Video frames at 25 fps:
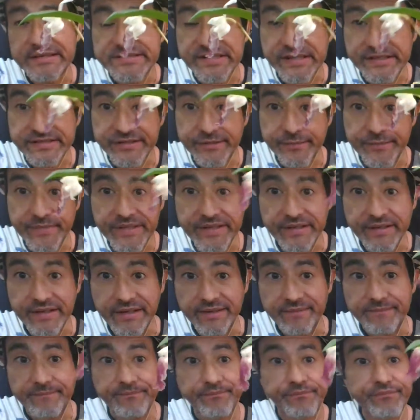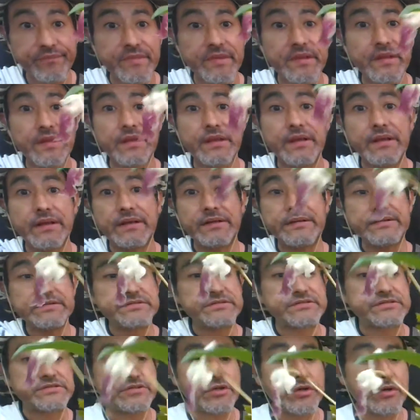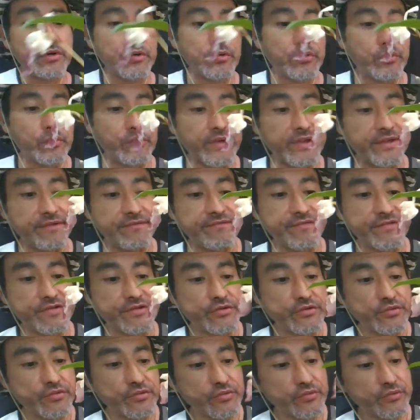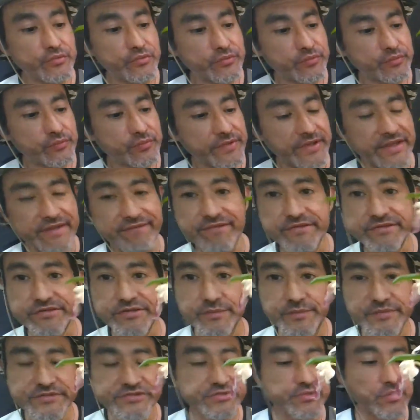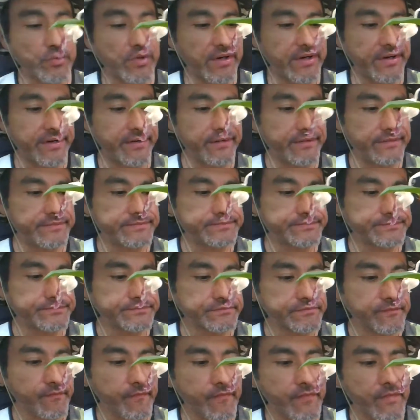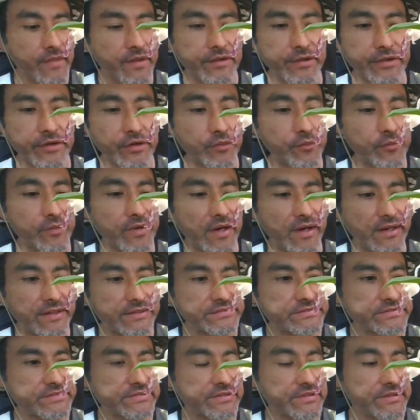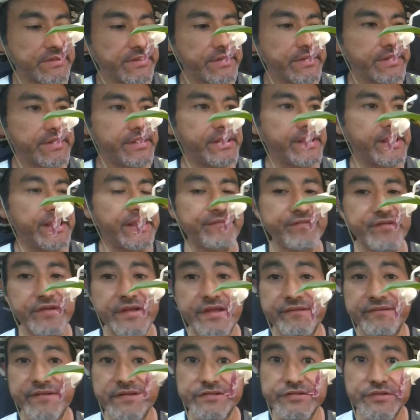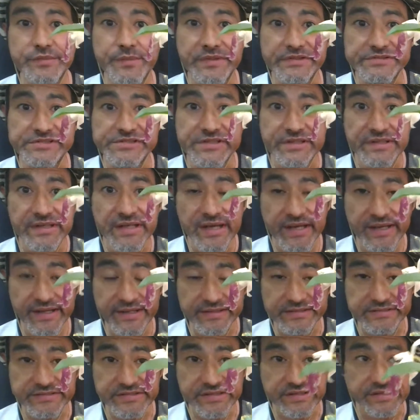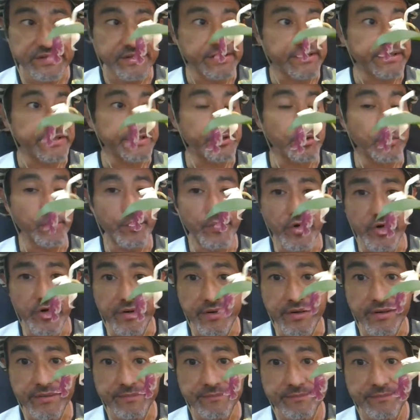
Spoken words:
high humidity. So if you give it too much water, it'll rot. If you give it too much light, it'll burn.